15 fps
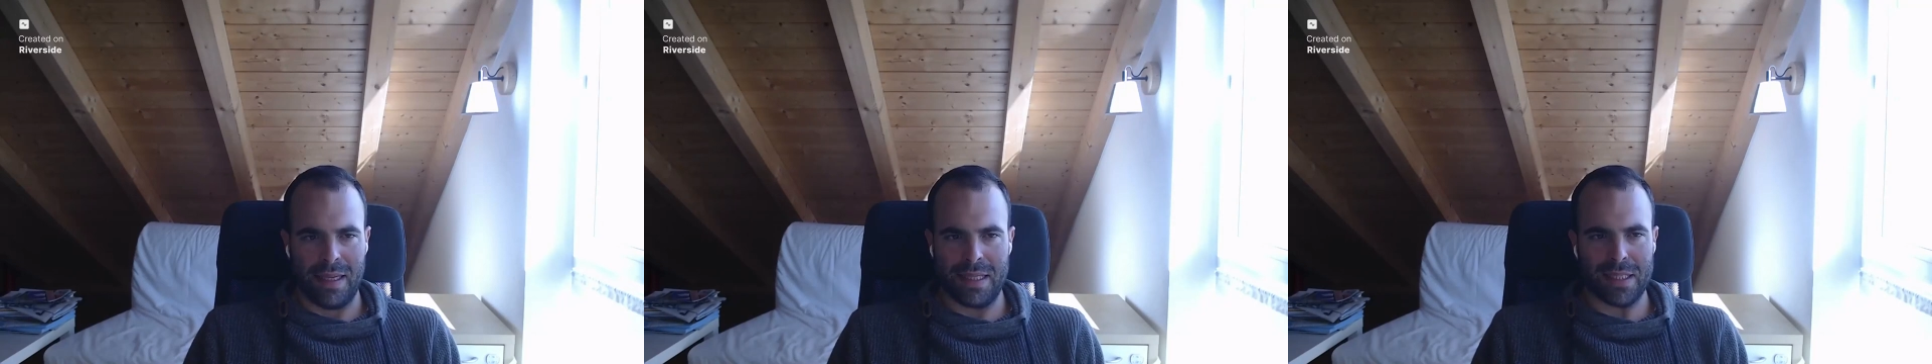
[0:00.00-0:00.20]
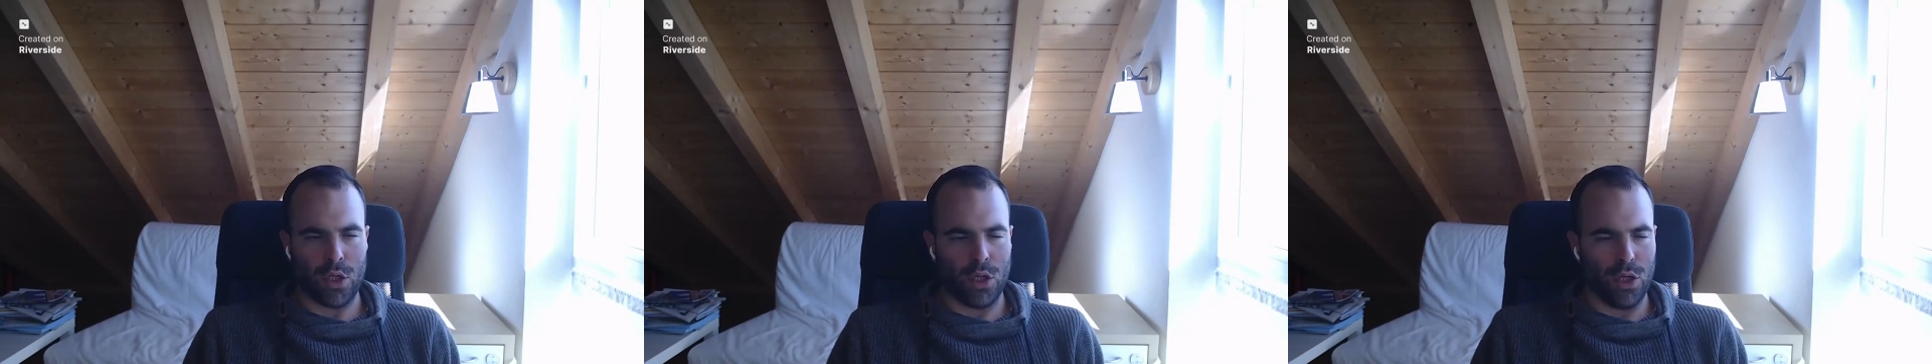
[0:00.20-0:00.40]

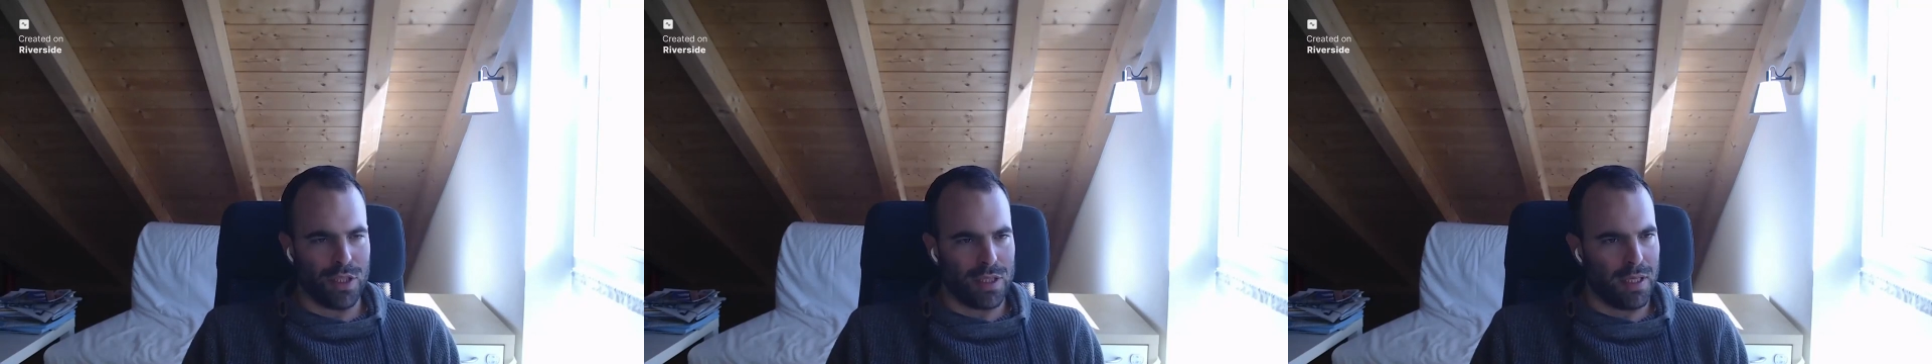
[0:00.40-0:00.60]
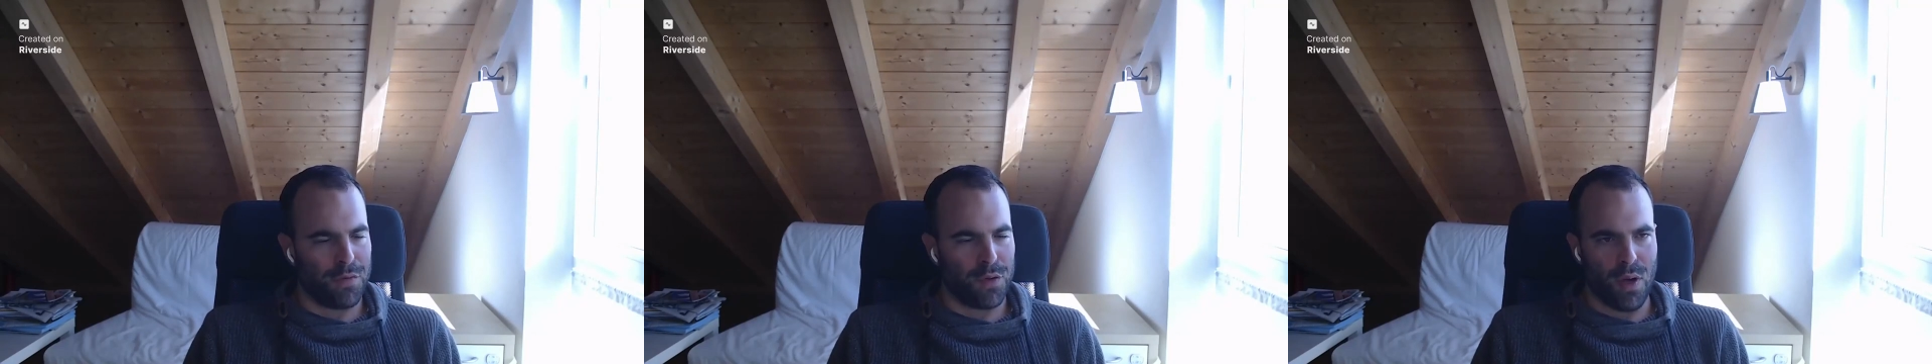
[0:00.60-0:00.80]
it's
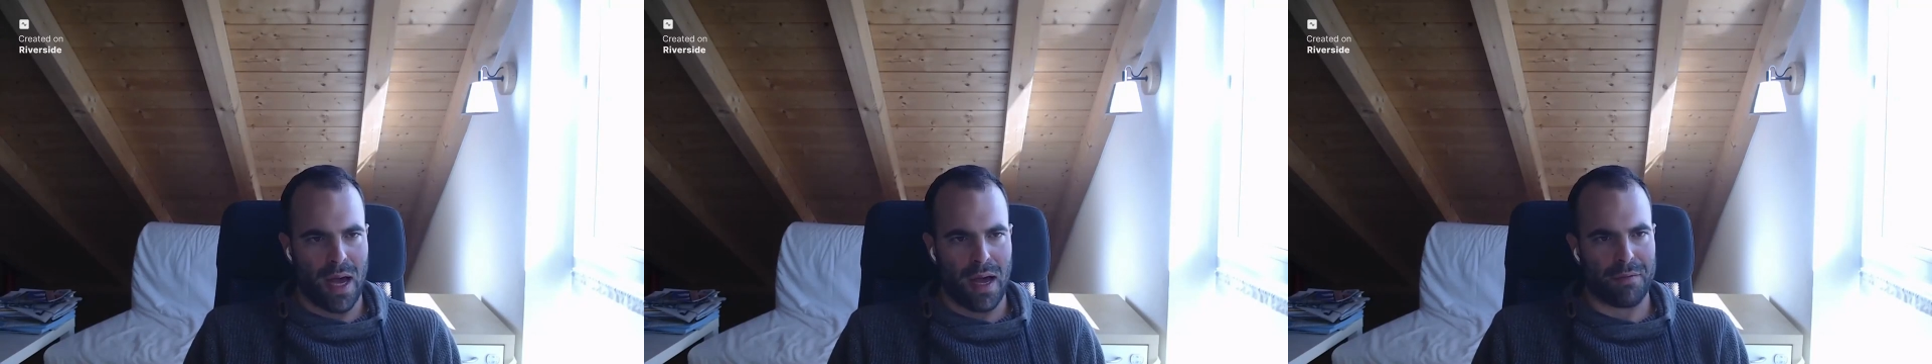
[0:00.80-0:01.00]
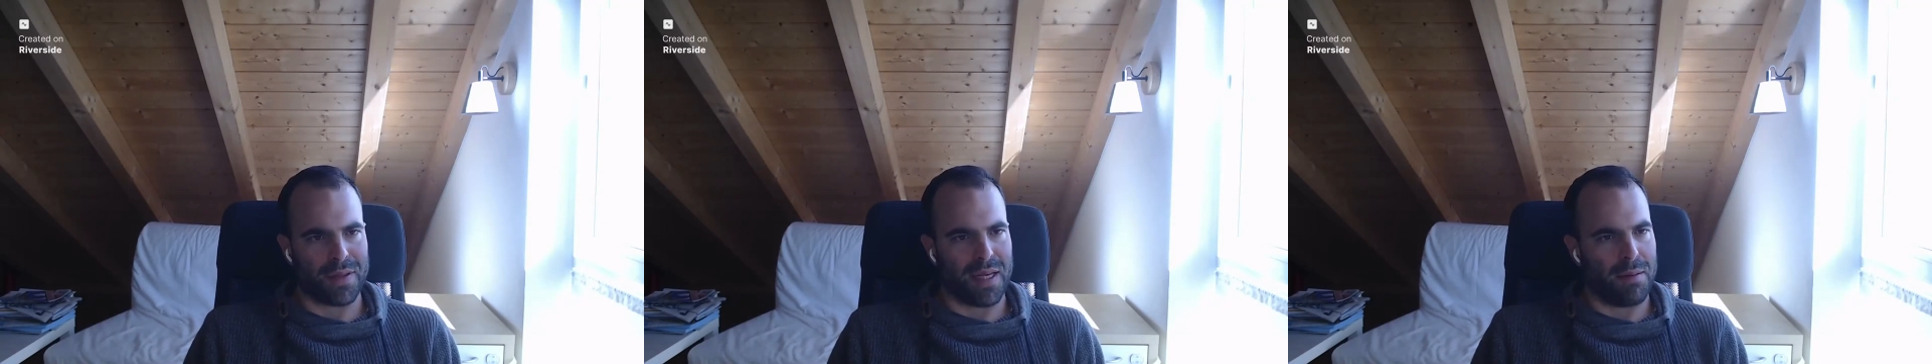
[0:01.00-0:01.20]
good if you
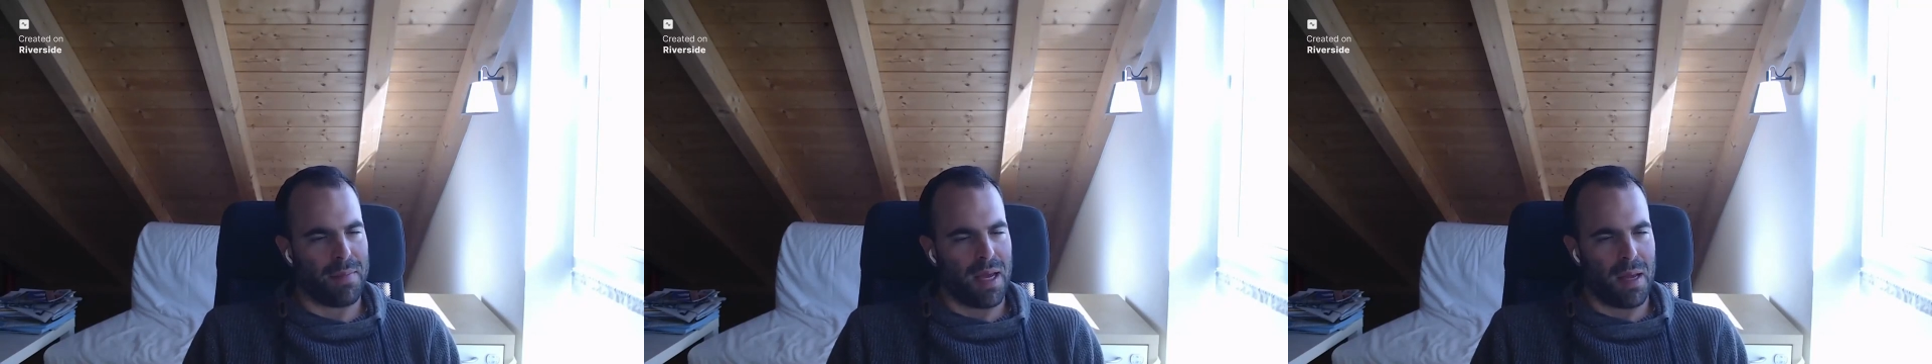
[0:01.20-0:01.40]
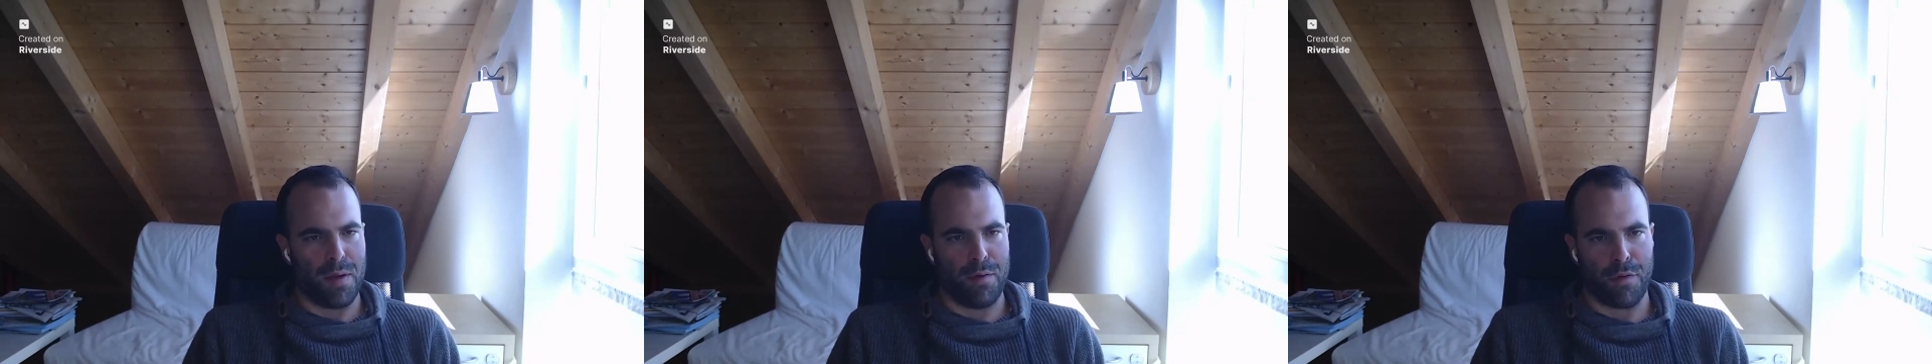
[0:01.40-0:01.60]
have then
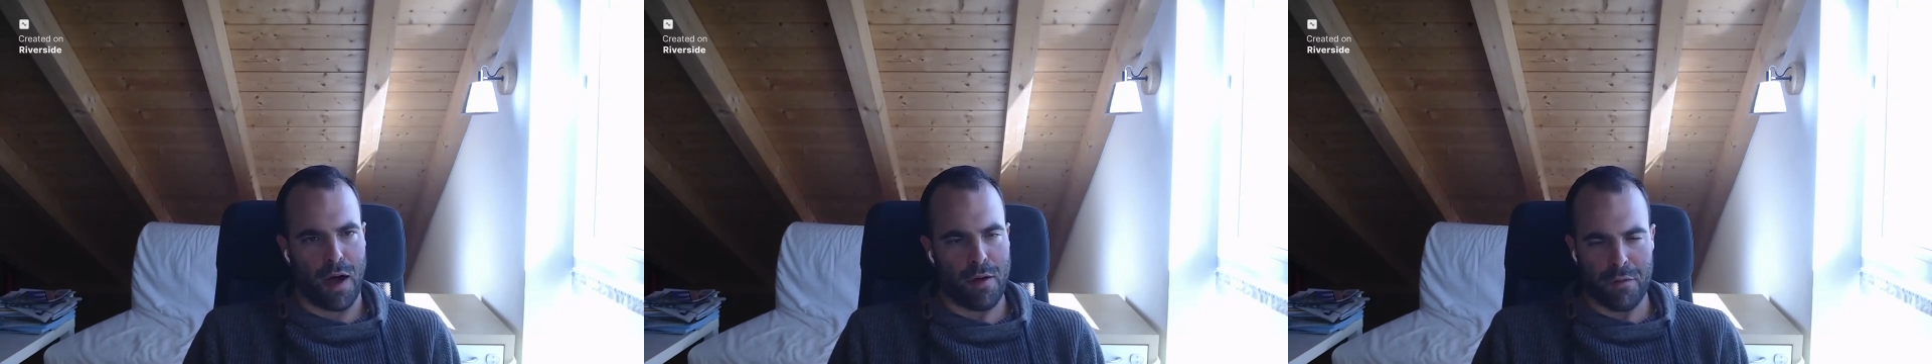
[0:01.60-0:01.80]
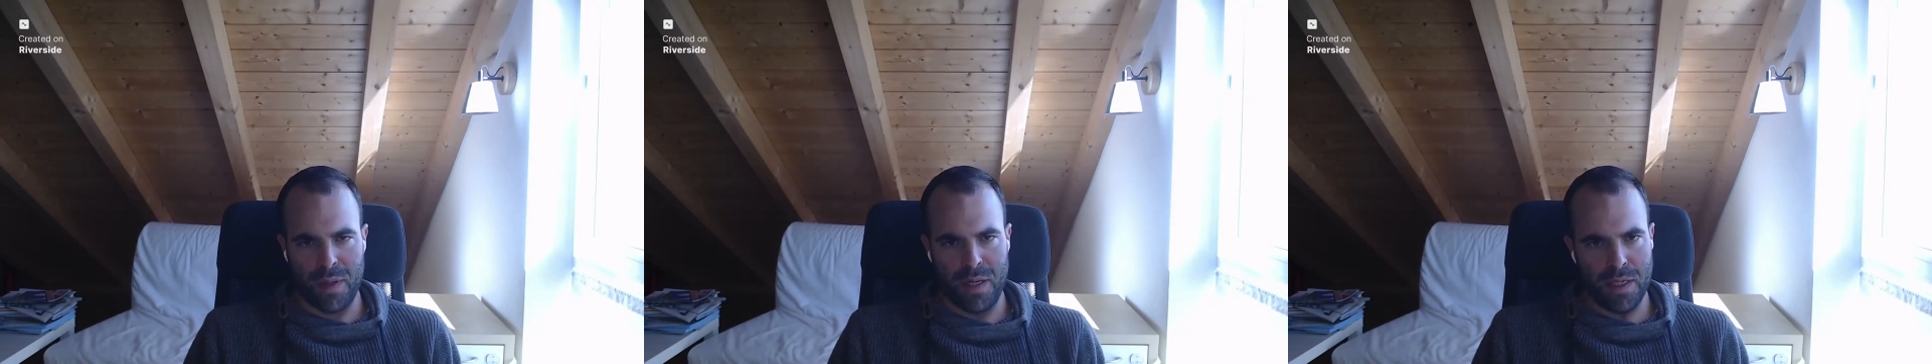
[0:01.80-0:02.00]
maybe
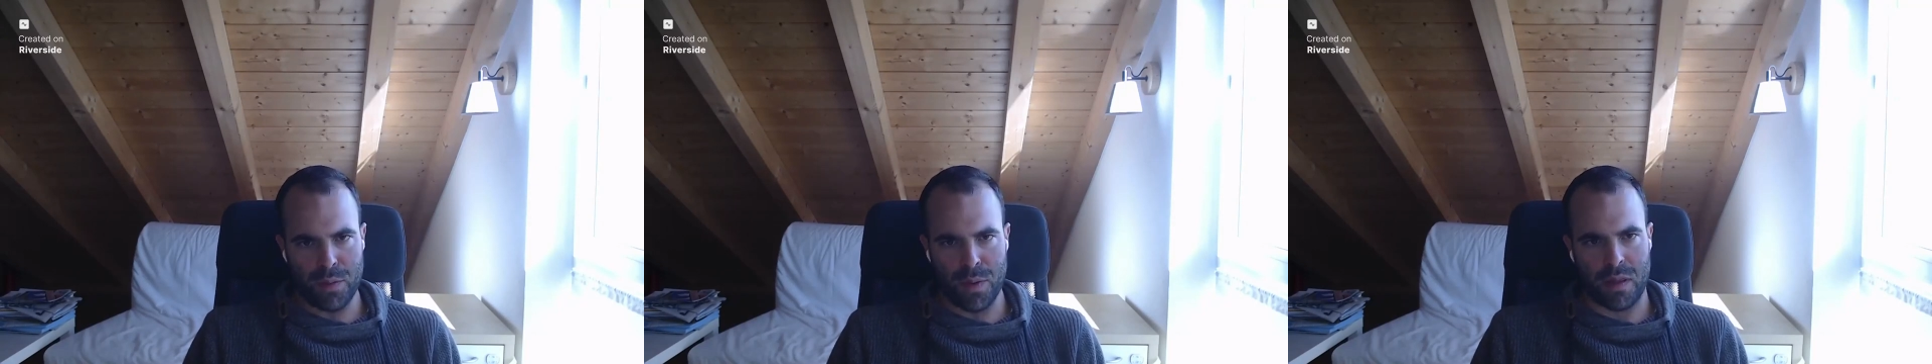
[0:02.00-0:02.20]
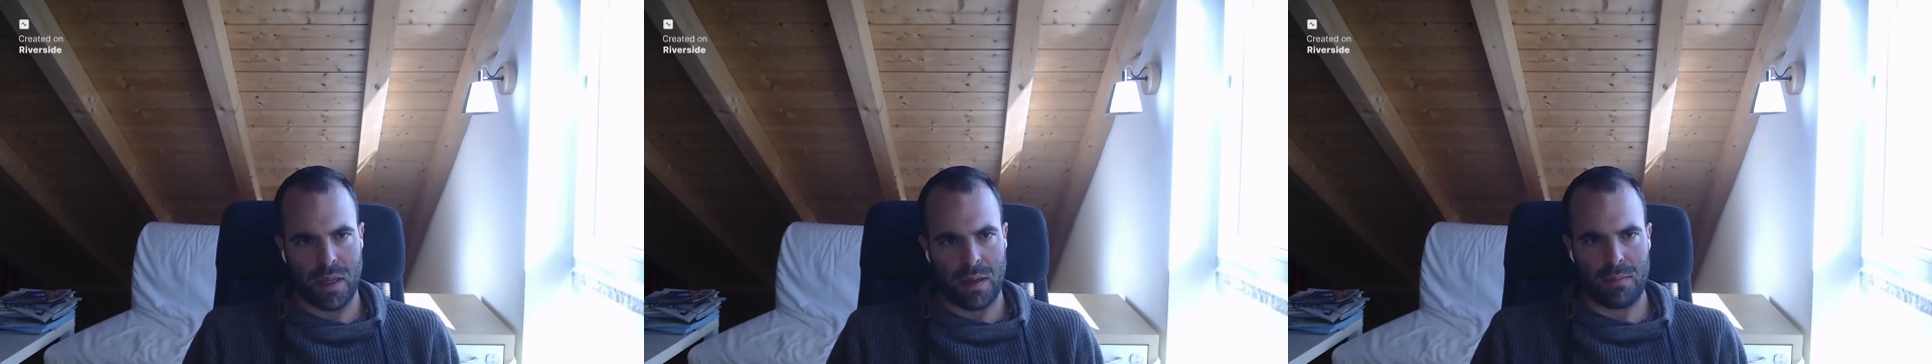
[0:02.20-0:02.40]
five minutes
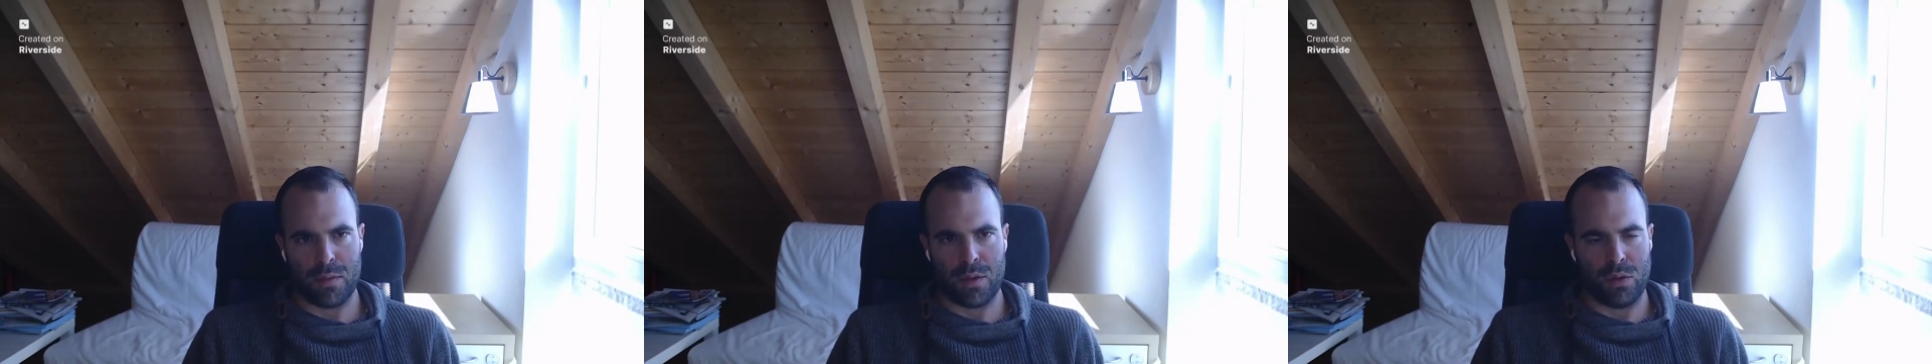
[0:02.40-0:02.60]
with them